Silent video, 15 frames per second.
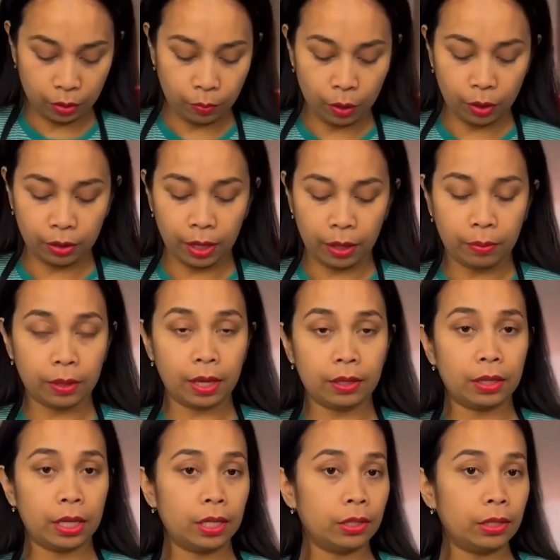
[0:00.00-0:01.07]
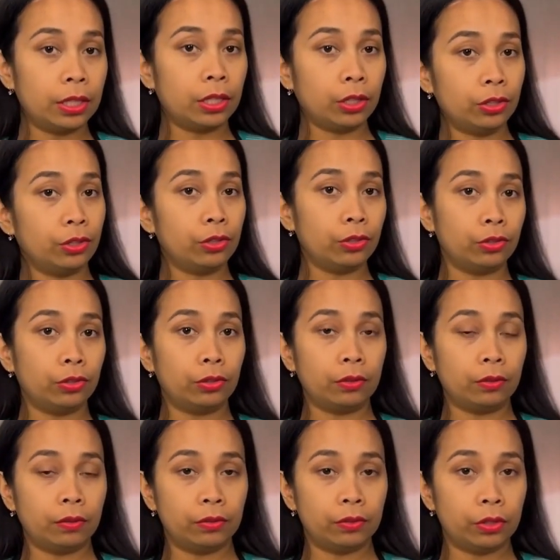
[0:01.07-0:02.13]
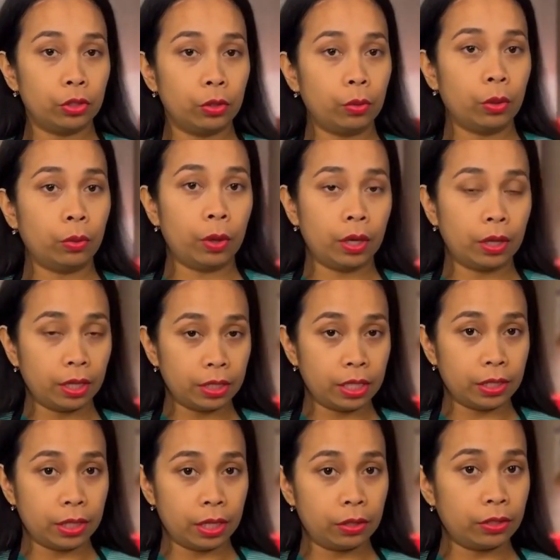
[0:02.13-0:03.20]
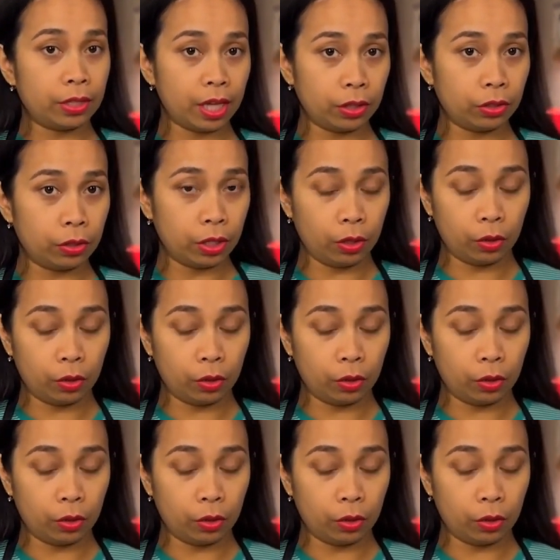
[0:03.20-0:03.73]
bought that pandan in the supermarket, and there is actually